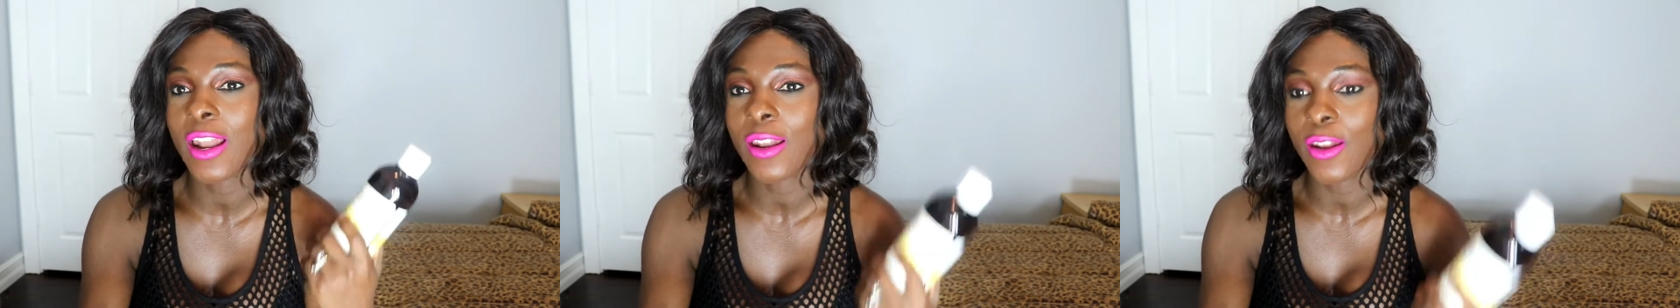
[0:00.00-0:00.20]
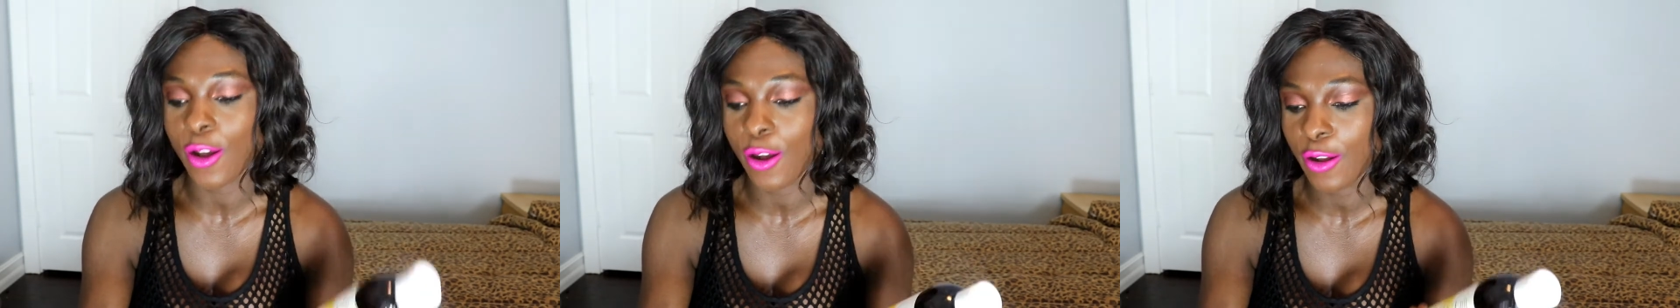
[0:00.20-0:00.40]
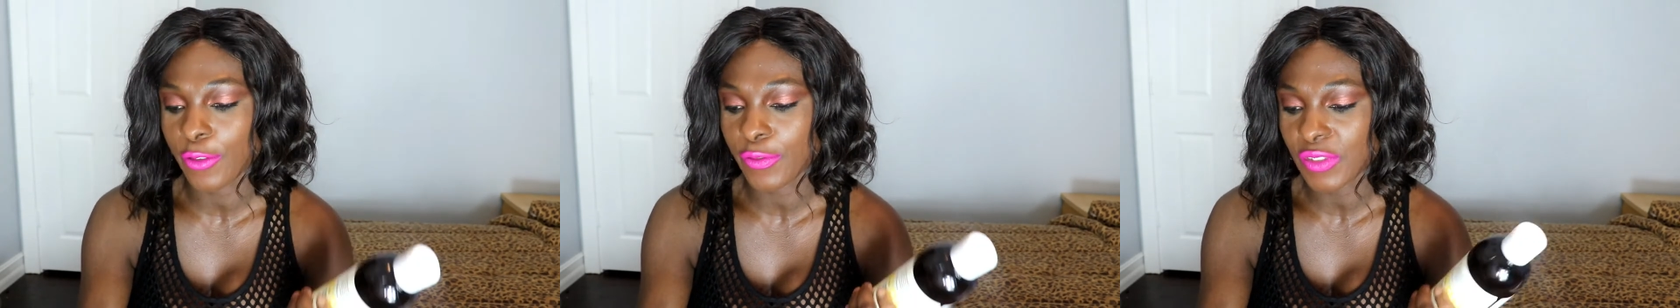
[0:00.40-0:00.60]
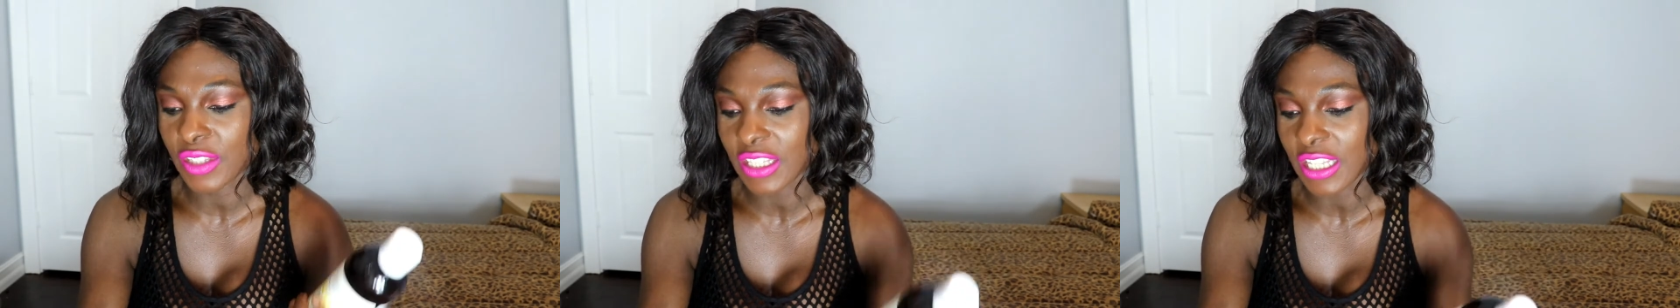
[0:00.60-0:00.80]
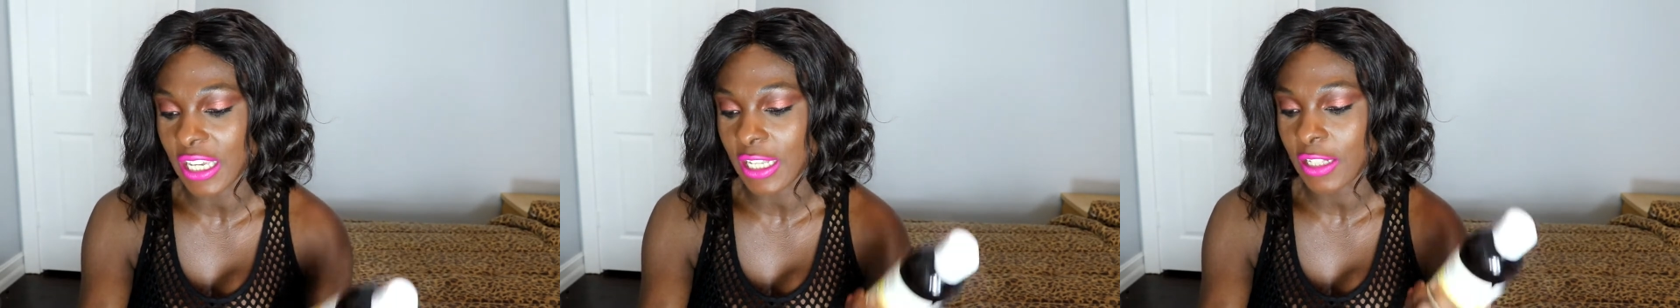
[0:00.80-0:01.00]

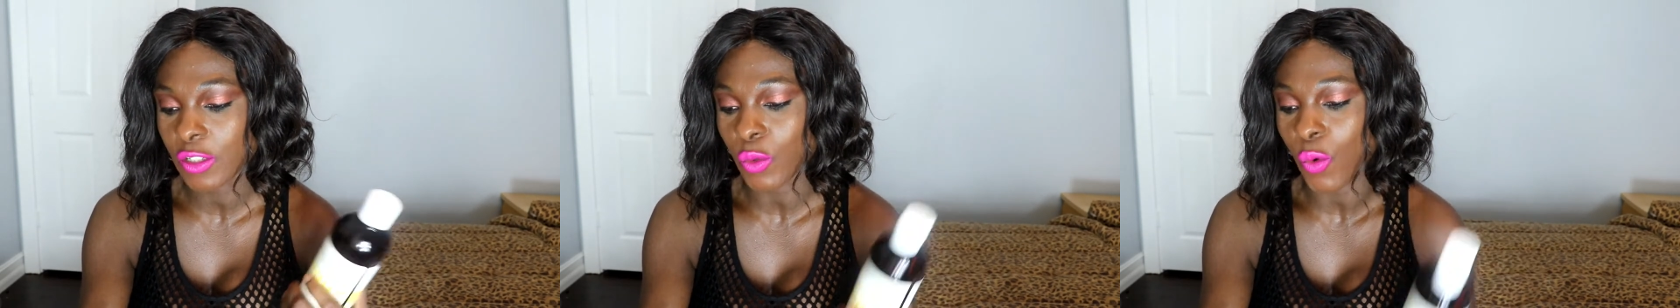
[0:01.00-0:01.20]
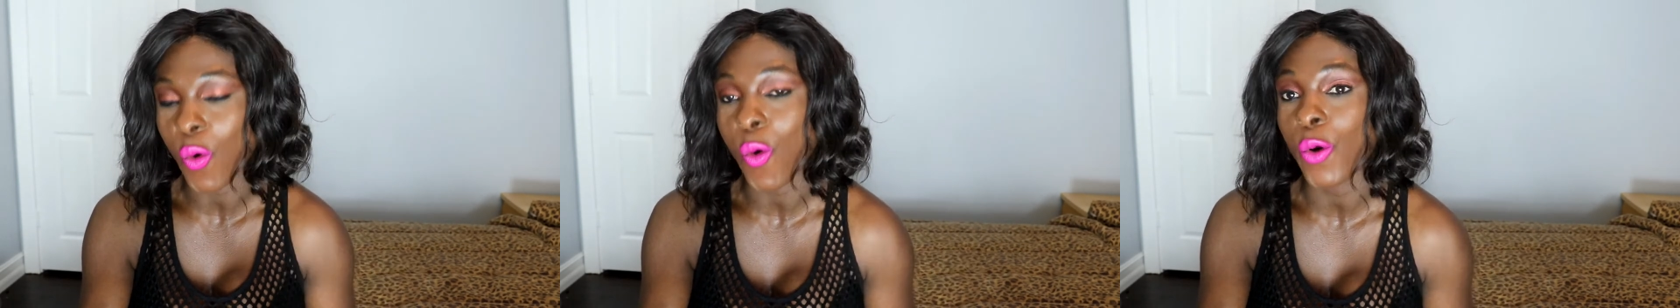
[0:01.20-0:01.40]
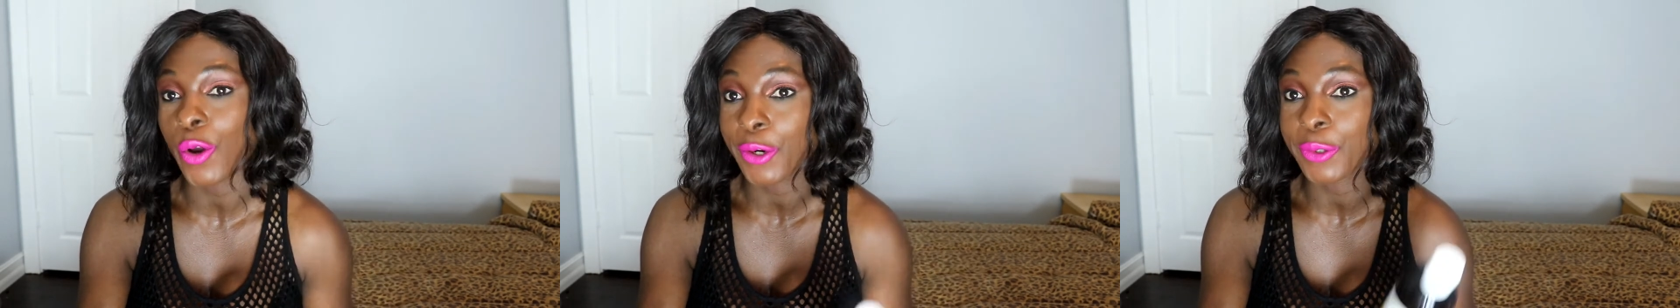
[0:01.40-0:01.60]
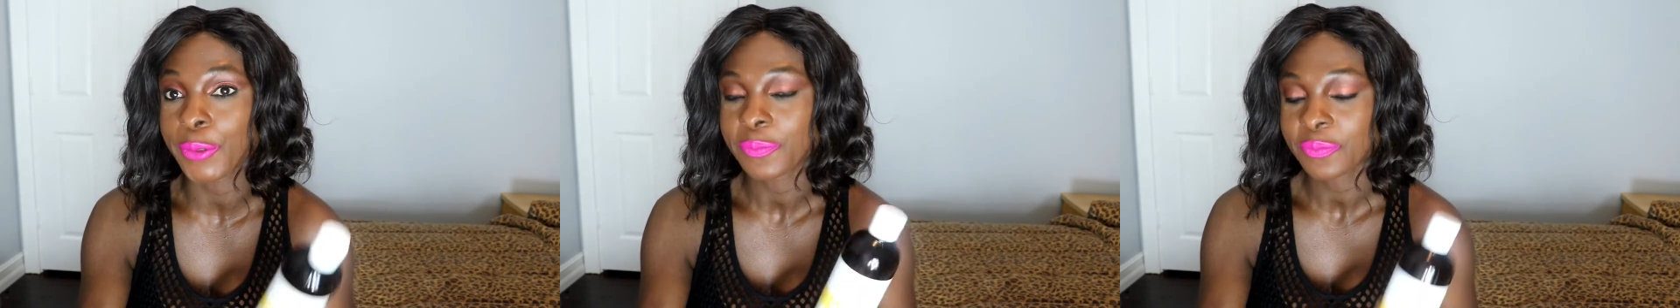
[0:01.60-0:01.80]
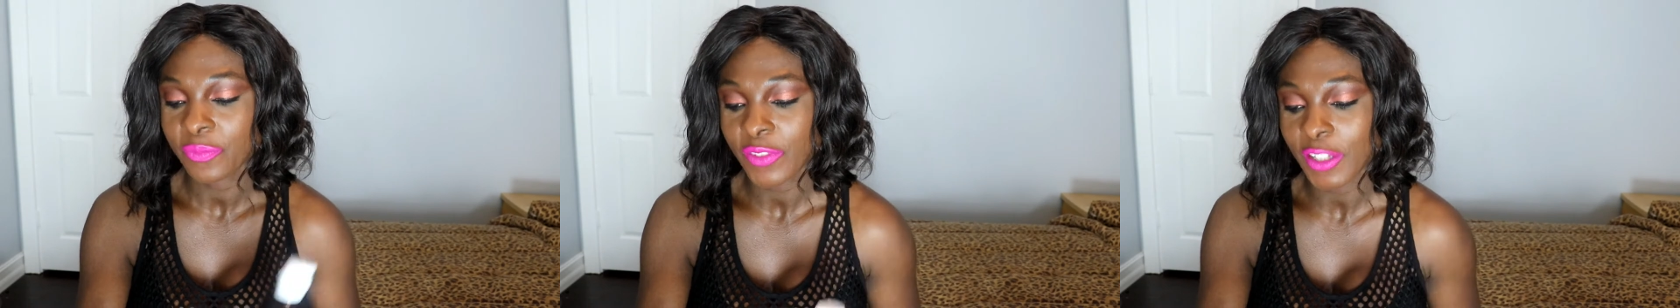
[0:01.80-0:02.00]
love this
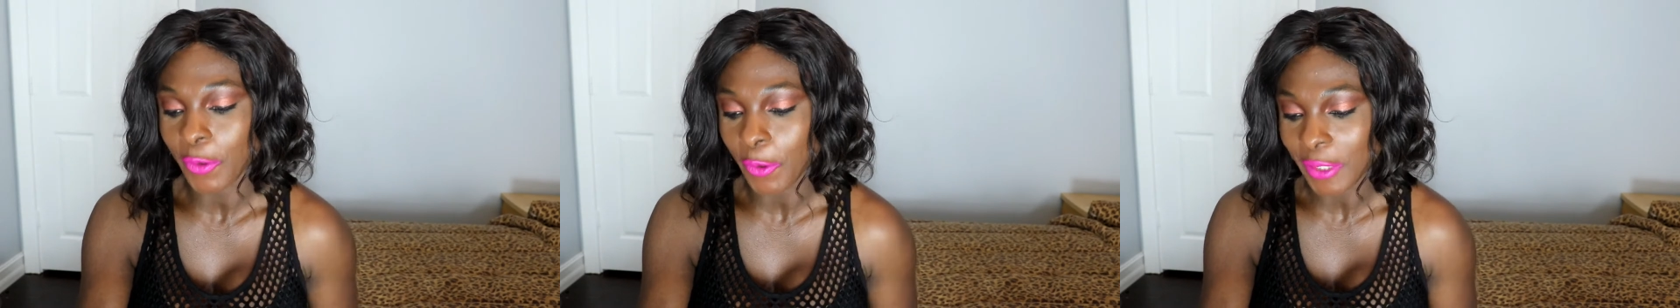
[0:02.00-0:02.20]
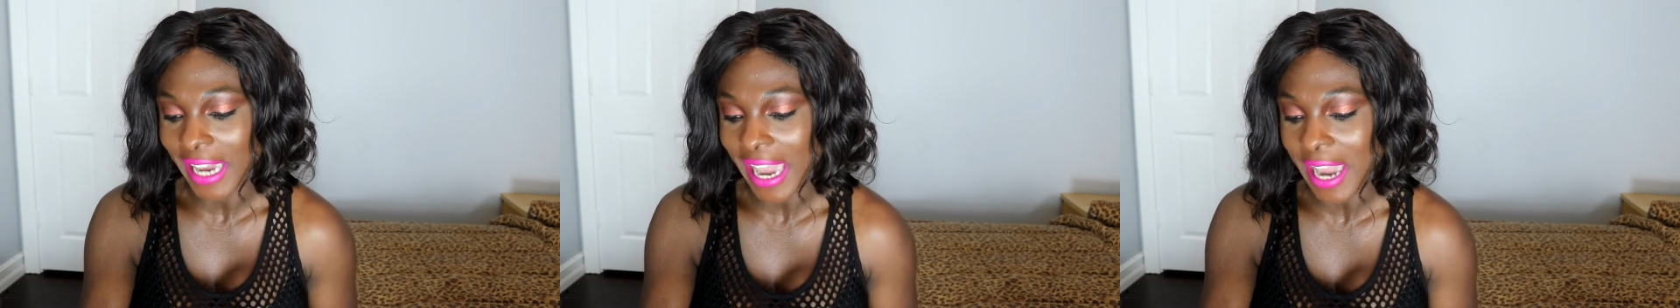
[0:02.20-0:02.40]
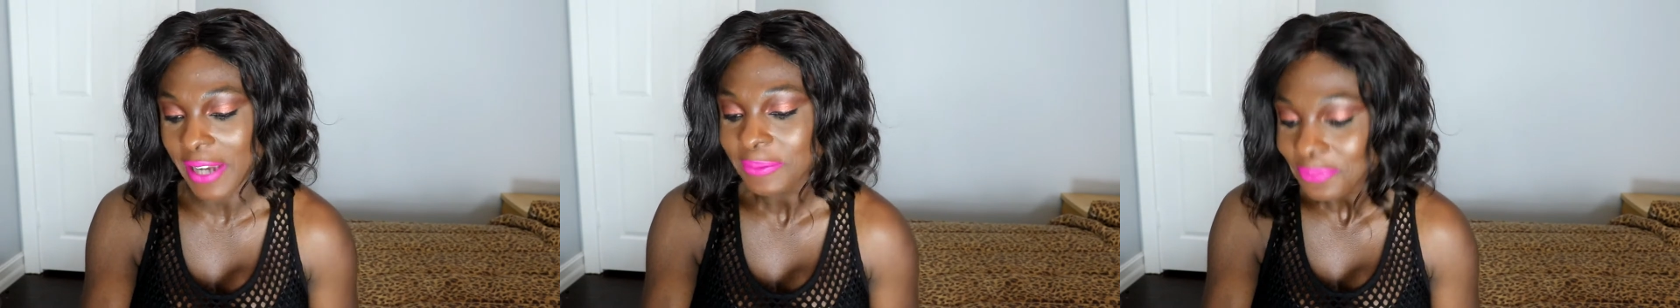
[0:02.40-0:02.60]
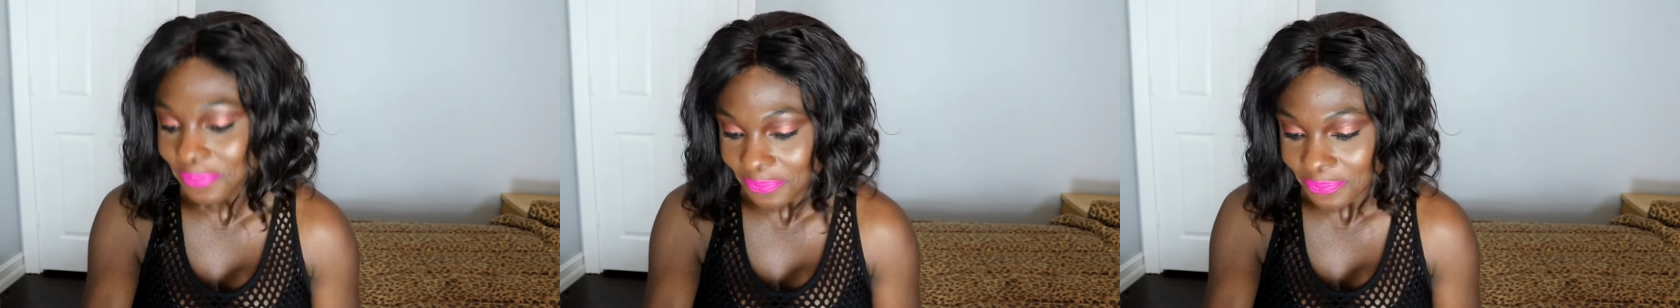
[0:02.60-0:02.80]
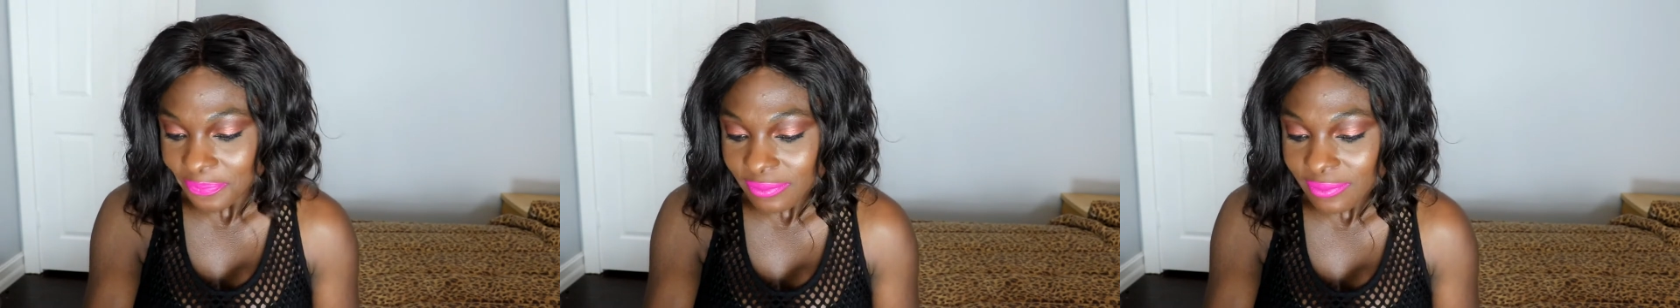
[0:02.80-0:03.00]
oil. Okay,
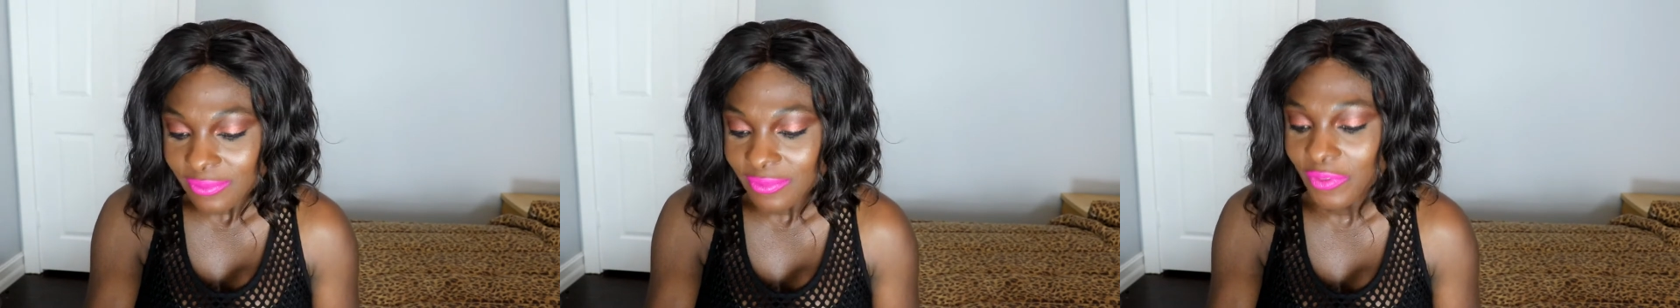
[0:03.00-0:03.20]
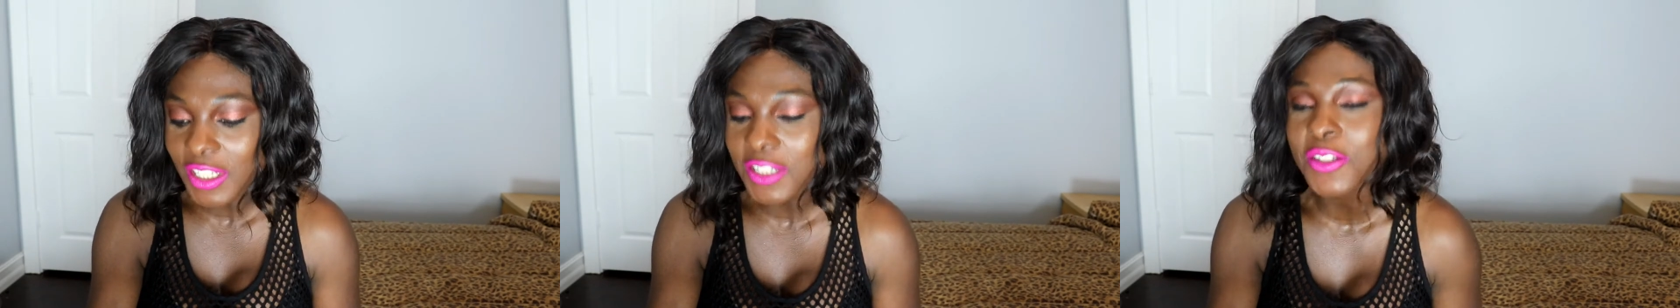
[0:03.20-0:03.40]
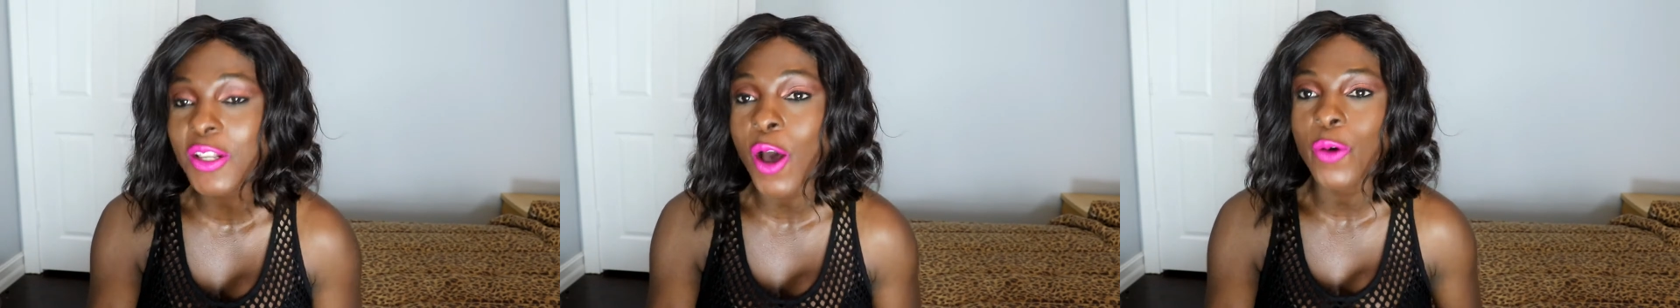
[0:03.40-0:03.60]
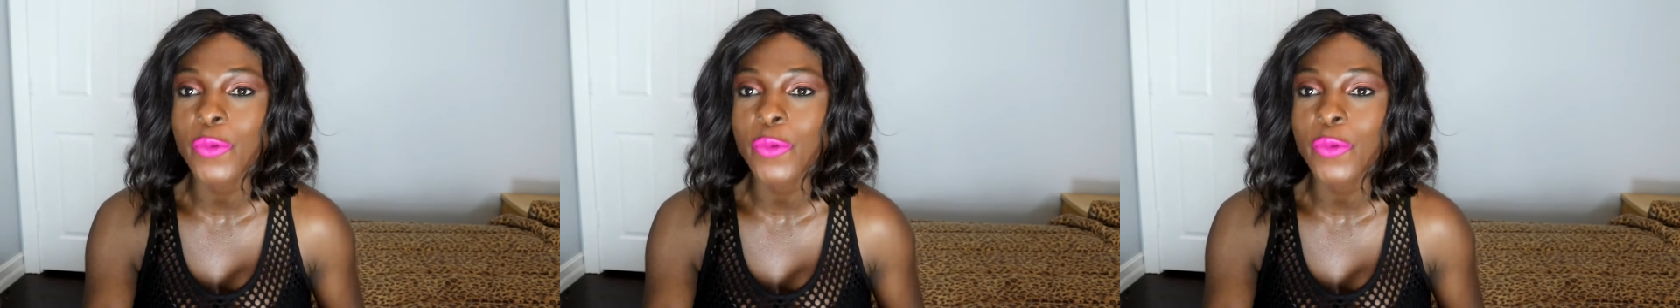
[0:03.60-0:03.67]
so